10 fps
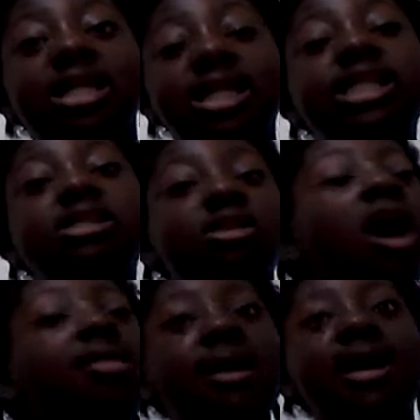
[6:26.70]
he
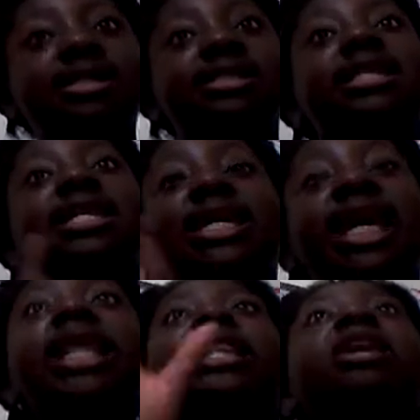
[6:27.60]
saw us.
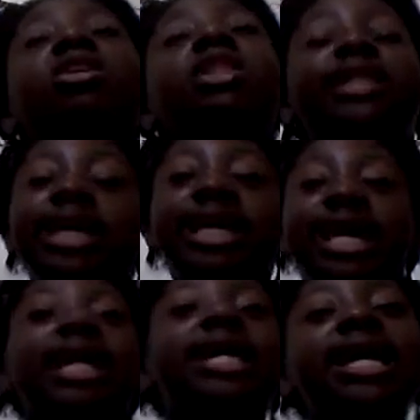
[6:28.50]
He literally
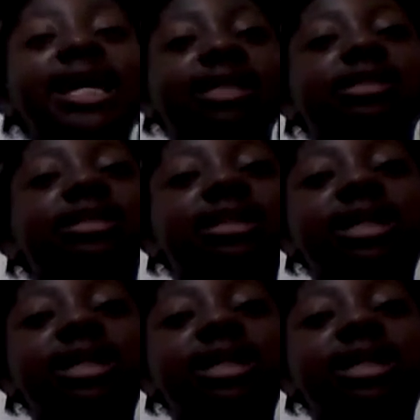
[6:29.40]
hid.